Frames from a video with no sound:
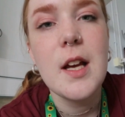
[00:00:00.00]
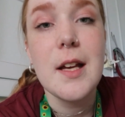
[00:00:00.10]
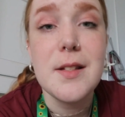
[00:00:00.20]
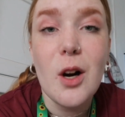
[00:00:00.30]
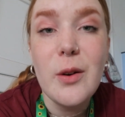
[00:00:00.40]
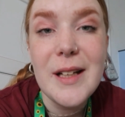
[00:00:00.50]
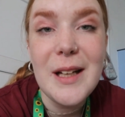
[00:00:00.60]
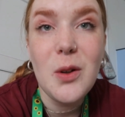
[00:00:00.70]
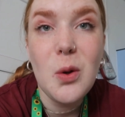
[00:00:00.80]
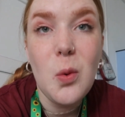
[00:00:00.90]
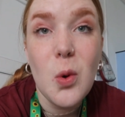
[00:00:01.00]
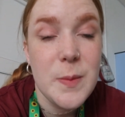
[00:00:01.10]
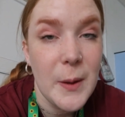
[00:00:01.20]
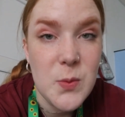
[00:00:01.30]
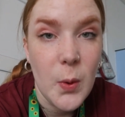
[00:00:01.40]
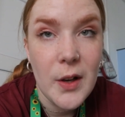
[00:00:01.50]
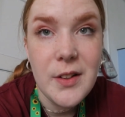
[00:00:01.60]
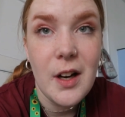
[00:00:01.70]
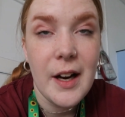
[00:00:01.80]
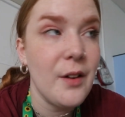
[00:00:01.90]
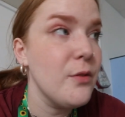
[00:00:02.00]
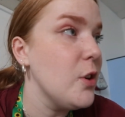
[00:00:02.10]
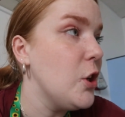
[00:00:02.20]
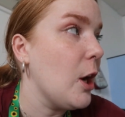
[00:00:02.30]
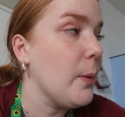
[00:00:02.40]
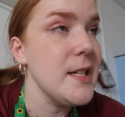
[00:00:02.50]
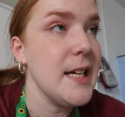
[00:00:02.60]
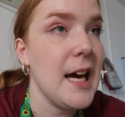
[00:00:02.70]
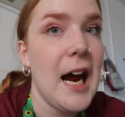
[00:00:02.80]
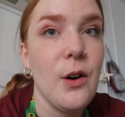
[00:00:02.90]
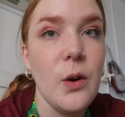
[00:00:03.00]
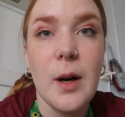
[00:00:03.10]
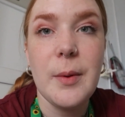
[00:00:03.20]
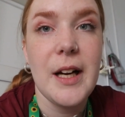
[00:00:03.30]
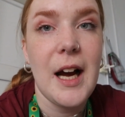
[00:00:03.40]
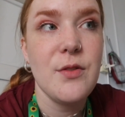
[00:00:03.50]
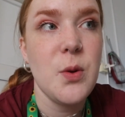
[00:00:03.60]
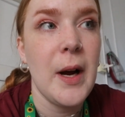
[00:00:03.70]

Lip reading: It's currently 1:15. I have no idea how long I'm gonna have to